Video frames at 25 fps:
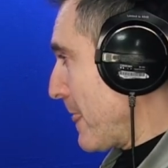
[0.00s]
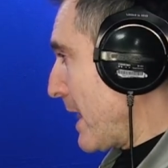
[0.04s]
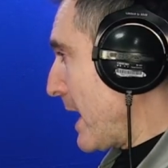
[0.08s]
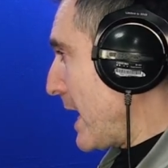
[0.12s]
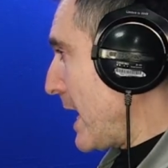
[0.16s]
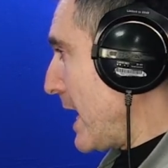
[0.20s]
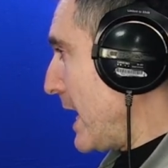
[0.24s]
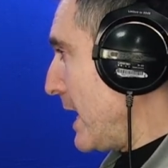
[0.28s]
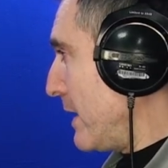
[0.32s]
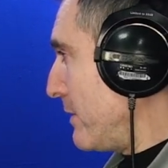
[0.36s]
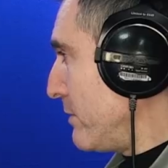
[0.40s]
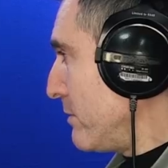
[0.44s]

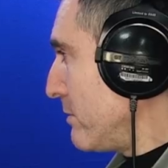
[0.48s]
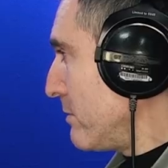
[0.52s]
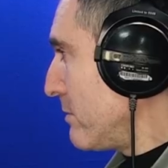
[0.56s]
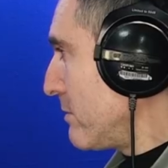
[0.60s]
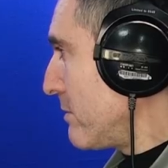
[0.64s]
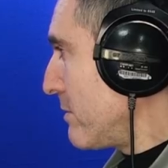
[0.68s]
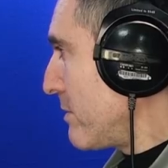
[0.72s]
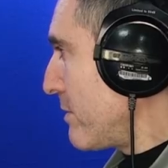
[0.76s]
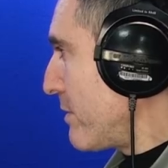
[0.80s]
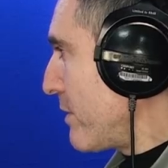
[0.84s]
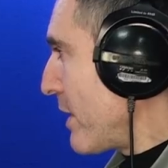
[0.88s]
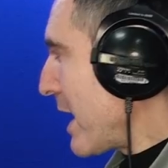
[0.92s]
And
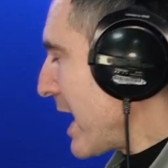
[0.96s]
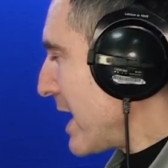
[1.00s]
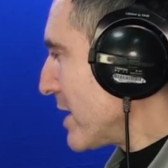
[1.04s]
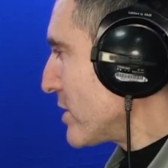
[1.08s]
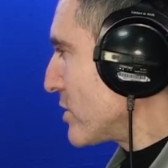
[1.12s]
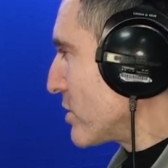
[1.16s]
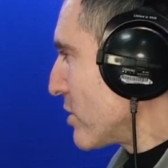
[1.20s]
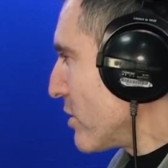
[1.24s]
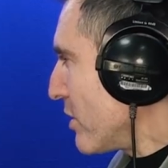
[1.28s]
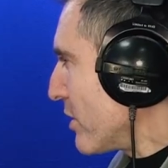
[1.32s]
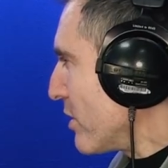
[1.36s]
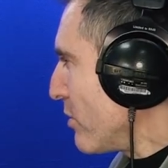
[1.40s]
that's
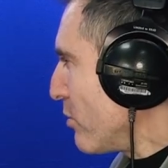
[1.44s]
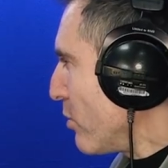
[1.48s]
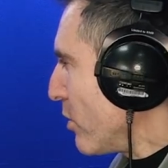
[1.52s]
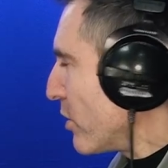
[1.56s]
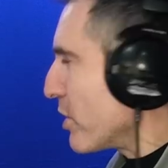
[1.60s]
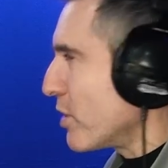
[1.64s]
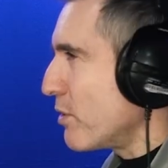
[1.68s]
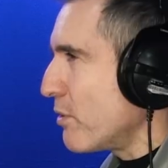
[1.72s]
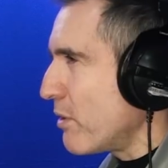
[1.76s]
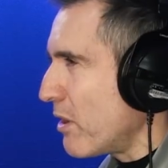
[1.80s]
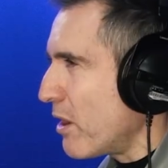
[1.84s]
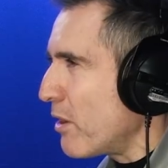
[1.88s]
kind of what
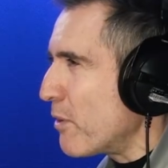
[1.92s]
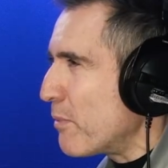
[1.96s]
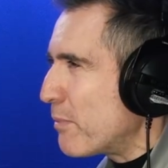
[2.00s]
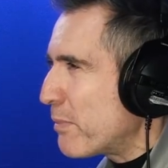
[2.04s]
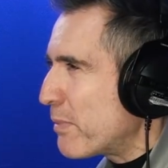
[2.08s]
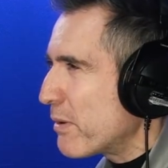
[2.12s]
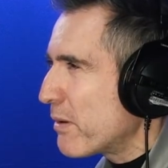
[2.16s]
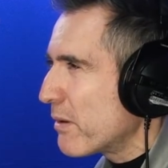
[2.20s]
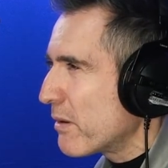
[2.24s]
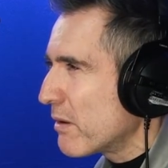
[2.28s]
you hope